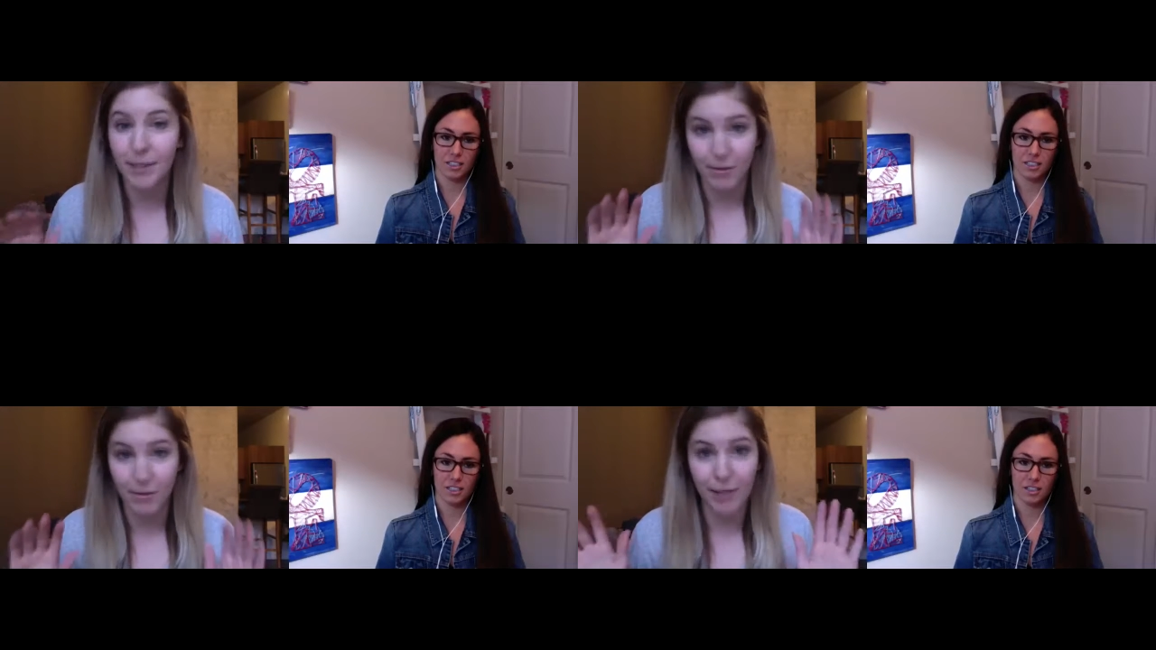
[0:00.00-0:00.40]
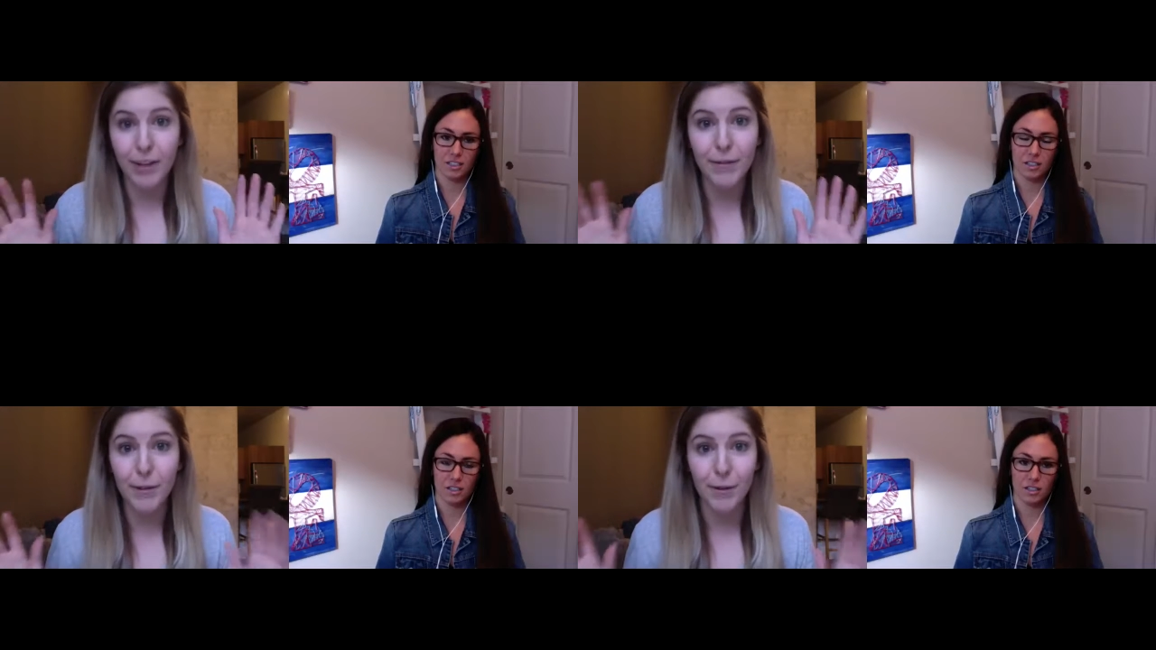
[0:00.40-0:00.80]
Speaker 1: Even
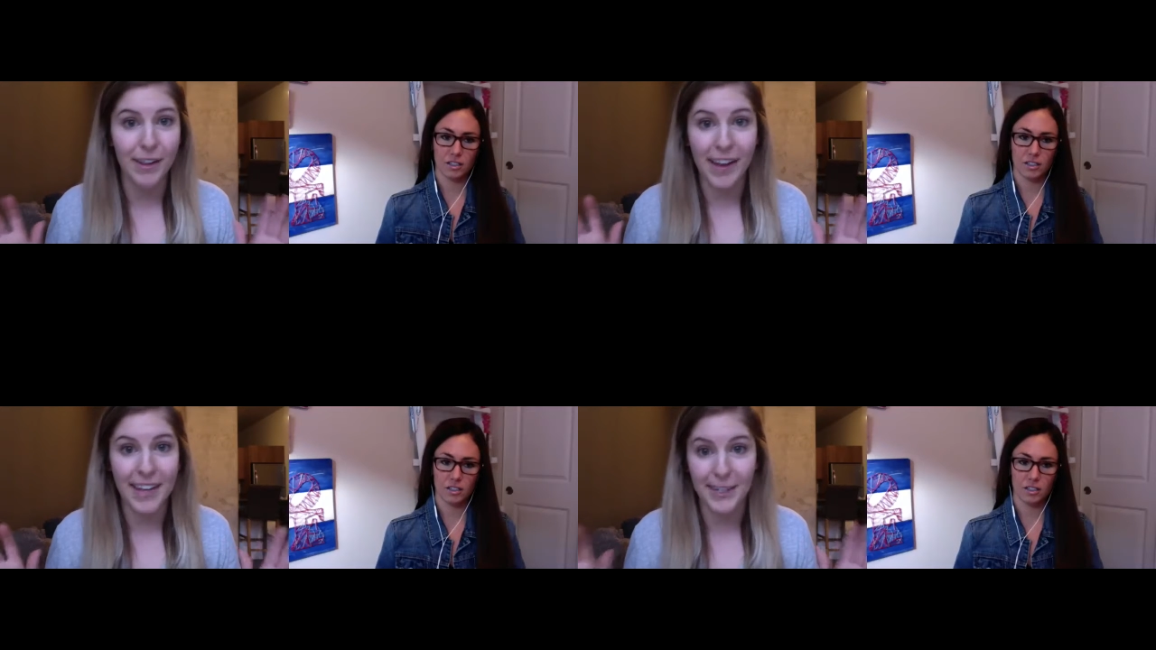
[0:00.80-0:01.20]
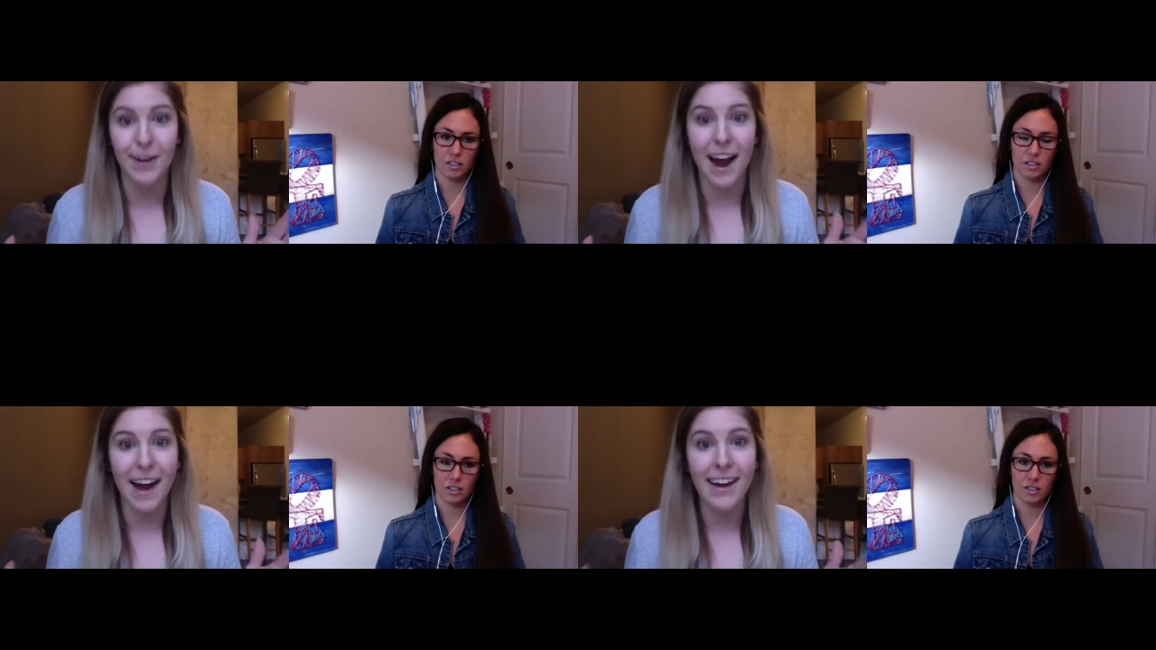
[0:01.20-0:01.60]
if you realize it or
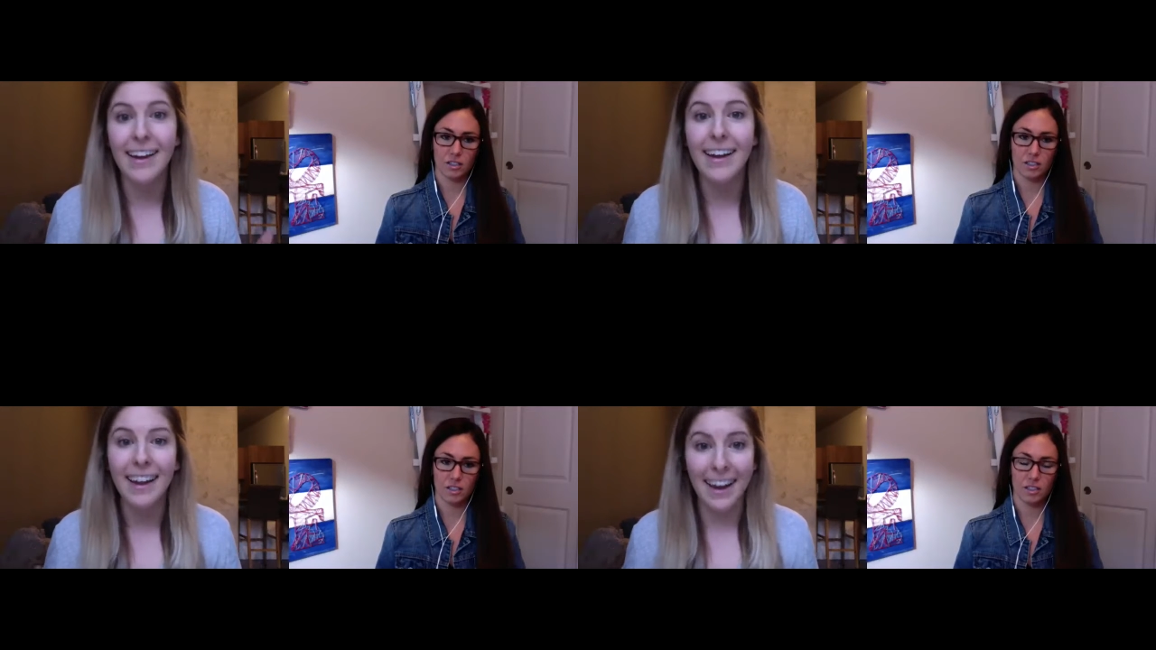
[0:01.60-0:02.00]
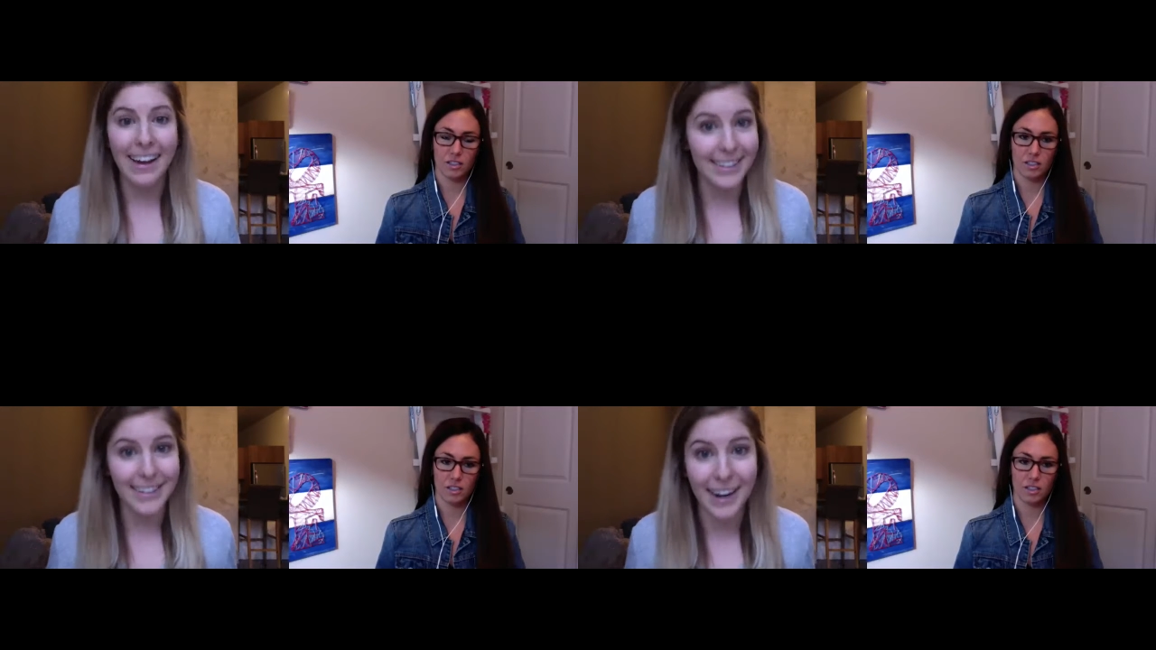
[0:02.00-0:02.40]
not,
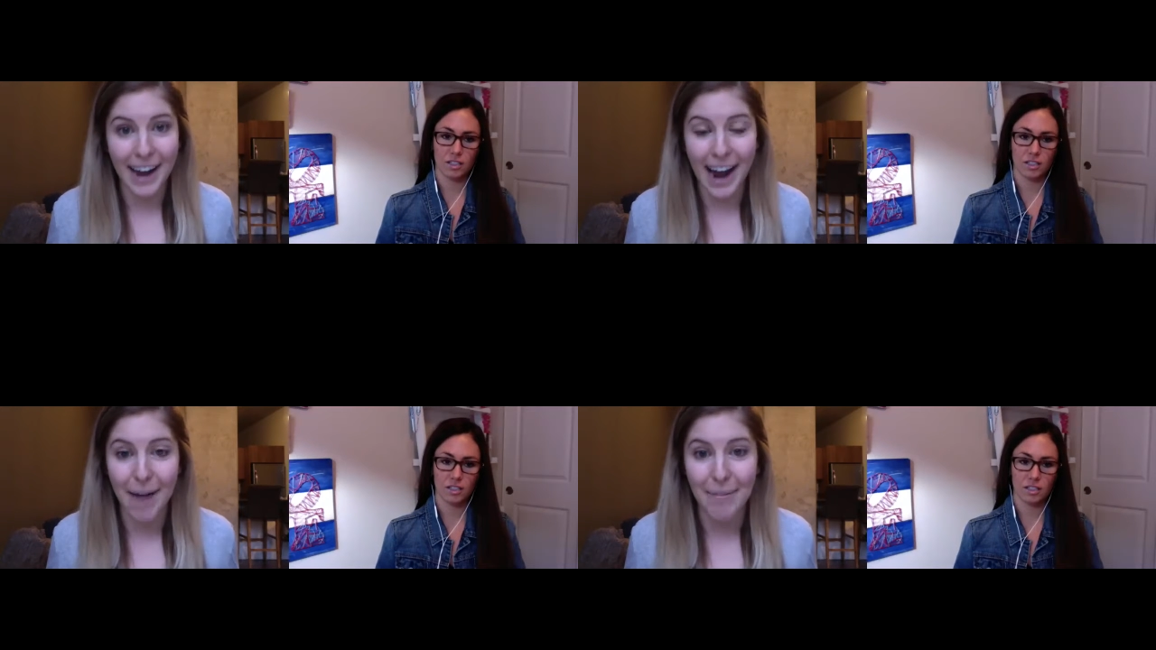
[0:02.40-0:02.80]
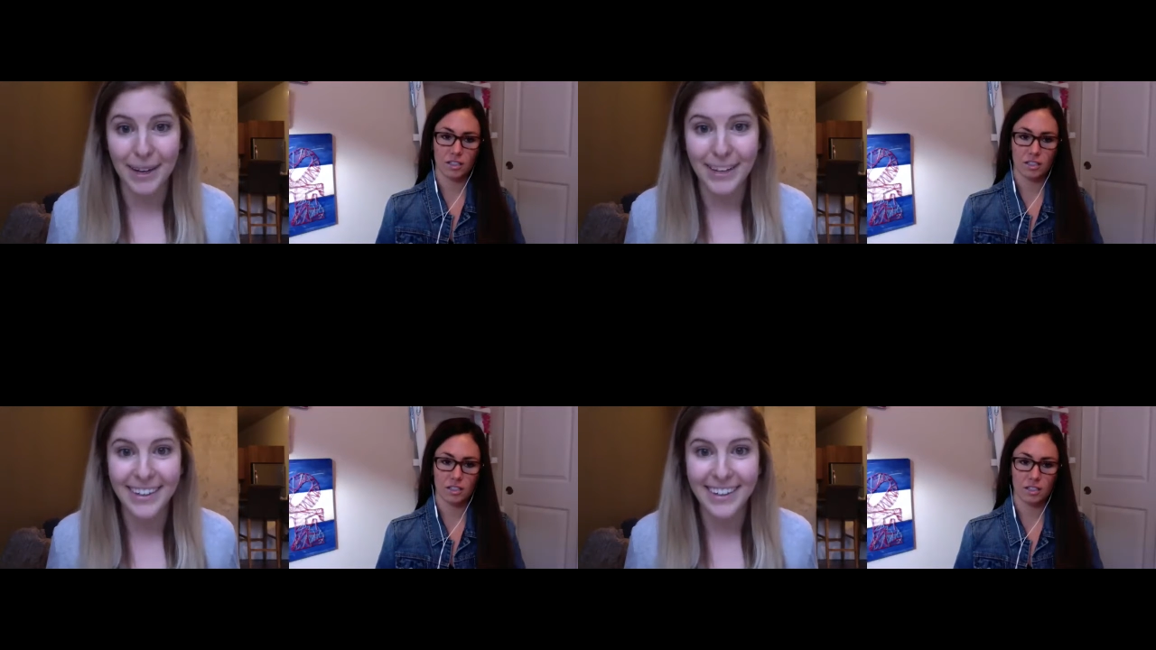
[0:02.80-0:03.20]
it's gonna
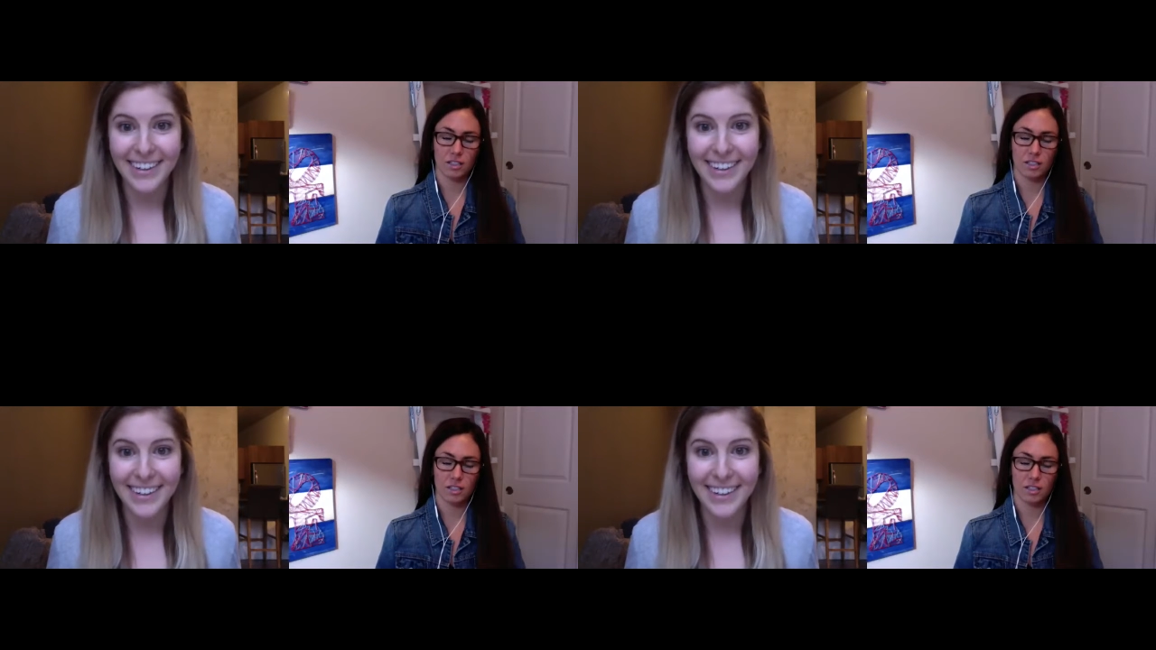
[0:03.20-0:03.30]
happen